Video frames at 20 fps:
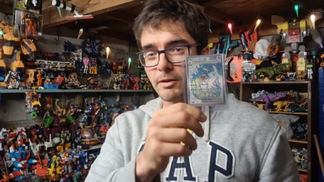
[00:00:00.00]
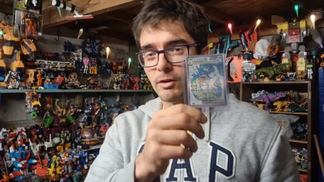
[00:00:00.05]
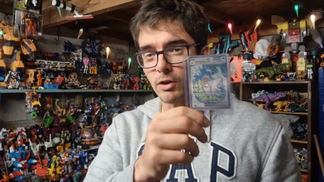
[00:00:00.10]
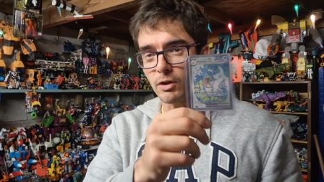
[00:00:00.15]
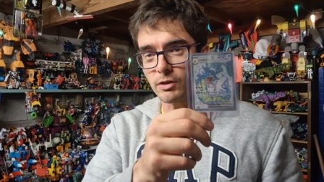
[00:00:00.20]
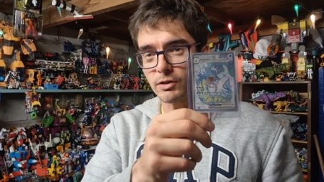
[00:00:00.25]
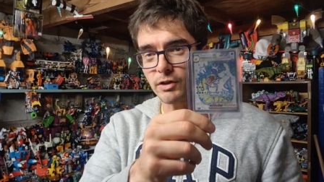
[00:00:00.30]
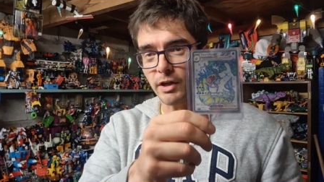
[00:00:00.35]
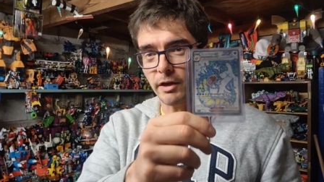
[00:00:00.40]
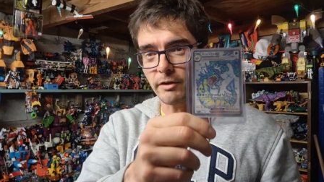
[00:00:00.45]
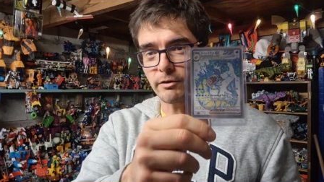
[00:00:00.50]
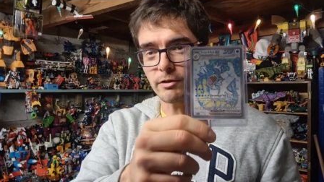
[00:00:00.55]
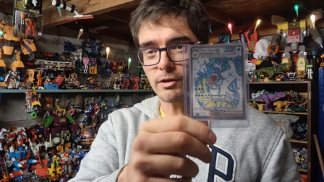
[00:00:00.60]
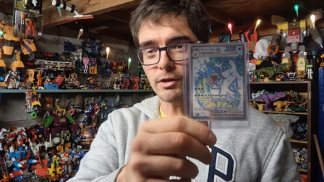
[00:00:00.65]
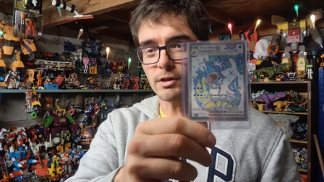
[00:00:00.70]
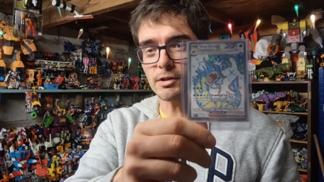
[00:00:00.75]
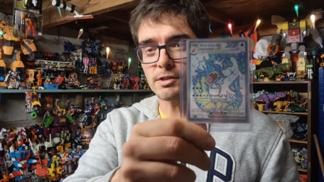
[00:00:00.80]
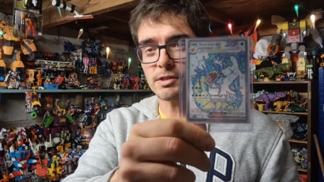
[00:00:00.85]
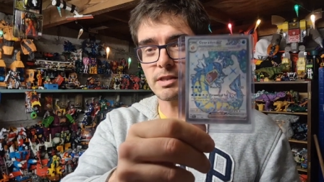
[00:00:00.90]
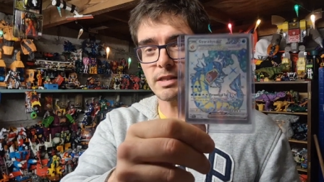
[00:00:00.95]
I got
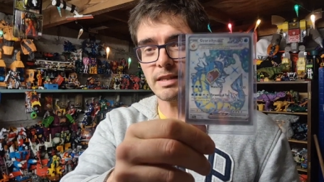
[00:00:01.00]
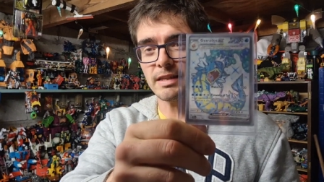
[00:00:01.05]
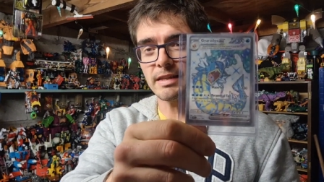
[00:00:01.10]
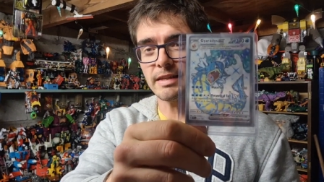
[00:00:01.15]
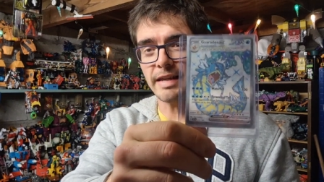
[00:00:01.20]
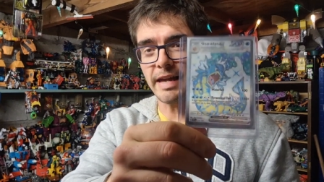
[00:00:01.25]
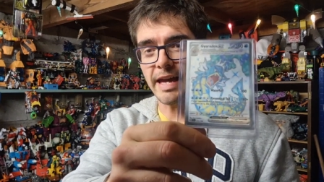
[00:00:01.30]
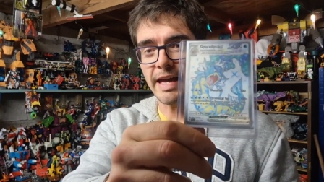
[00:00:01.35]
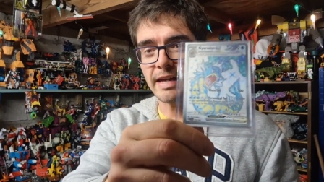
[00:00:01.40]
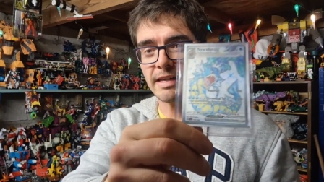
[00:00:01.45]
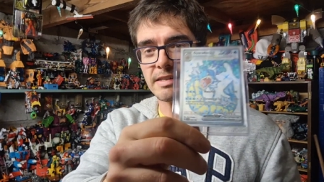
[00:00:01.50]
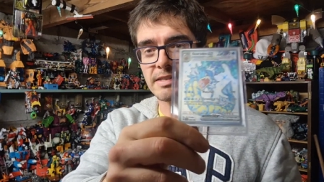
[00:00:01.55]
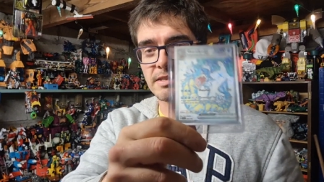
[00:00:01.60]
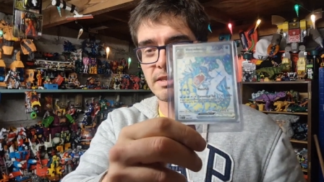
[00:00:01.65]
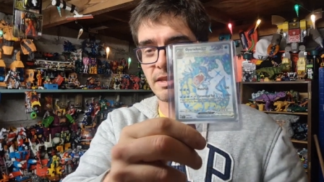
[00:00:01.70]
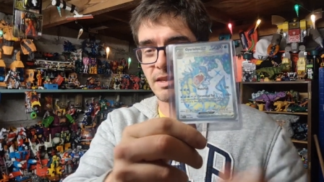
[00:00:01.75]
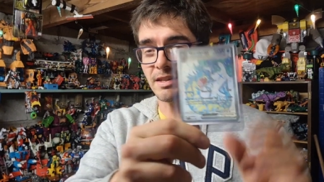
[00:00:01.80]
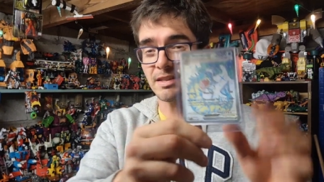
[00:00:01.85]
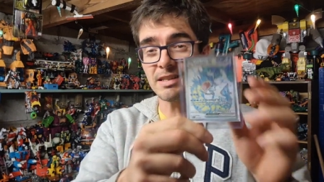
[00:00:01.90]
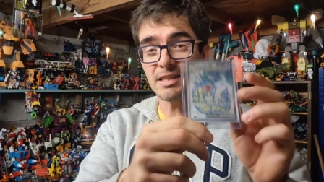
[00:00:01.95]
Gyarados E X.
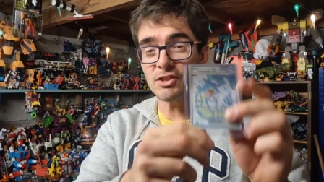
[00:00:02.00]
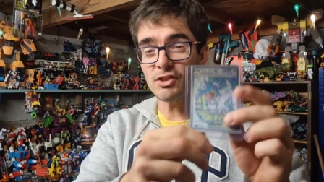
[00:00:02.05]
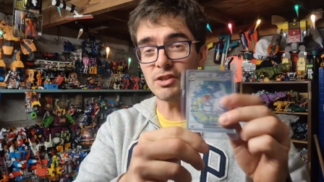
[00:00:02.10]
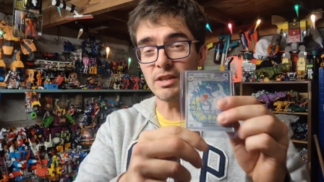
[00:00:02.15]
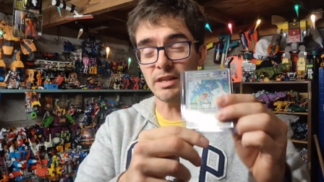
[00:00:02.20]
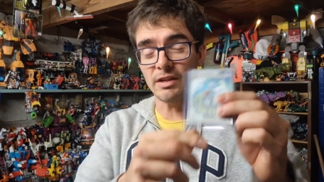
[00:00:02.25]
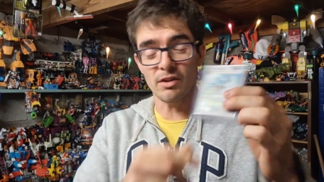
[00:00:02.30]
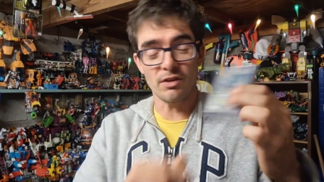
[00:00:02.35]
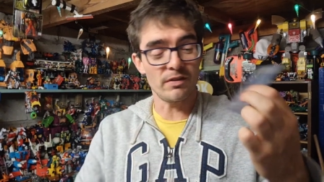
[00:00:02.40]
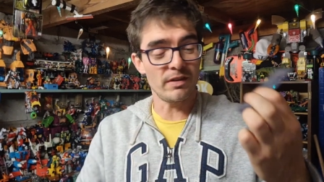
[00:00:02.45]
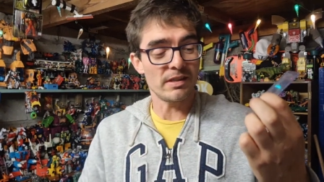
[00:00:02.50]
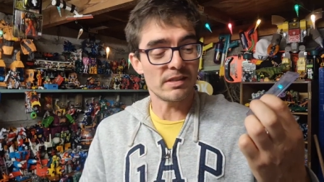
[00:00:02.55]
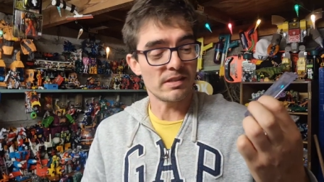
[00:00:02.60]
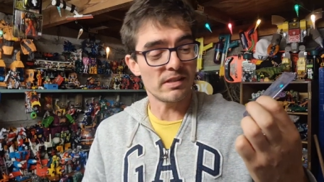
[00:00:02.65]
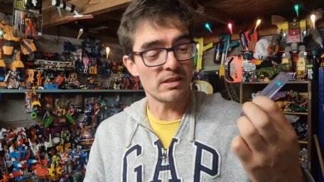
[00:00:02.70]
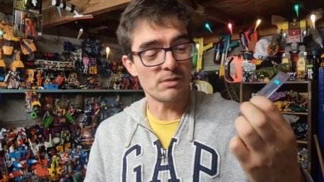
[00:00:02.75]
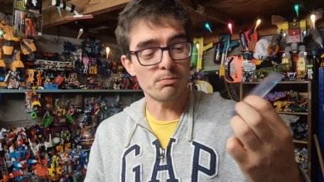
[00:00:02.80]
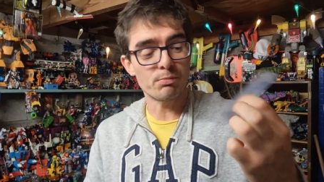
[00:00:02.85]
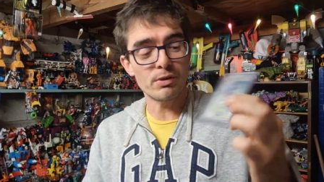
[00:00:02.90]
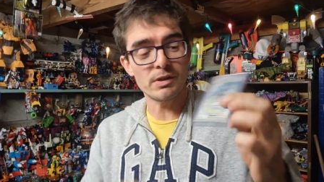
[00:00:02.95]
The conditioning on this
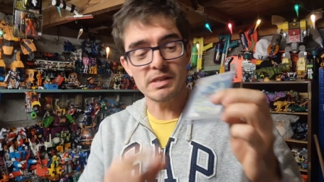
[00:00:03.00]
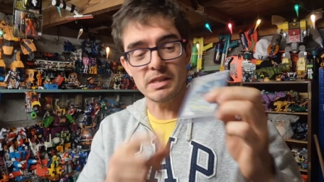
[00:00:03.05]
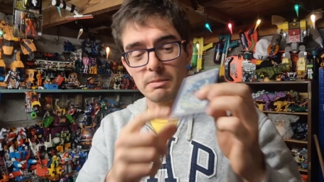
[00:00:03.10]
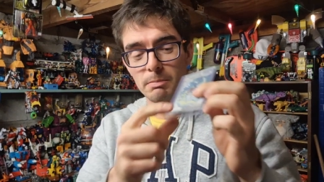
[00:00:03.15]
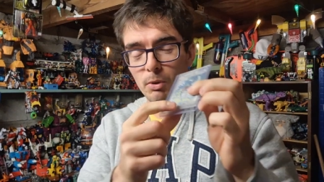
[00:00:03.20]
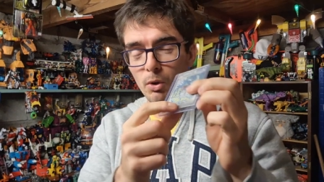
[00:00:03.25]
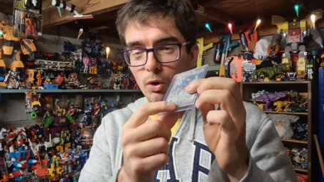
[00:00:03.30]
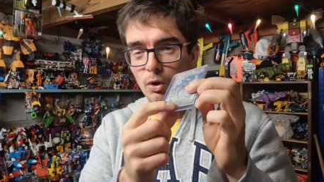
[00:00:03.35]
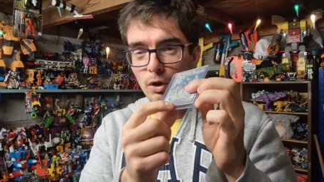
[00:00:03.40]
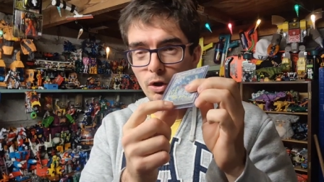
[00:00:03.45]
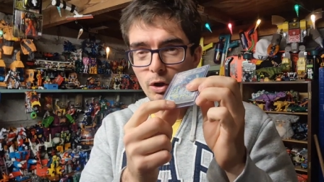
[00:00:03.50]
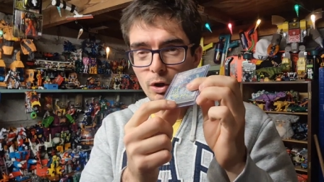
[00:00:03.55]
is pretty poor.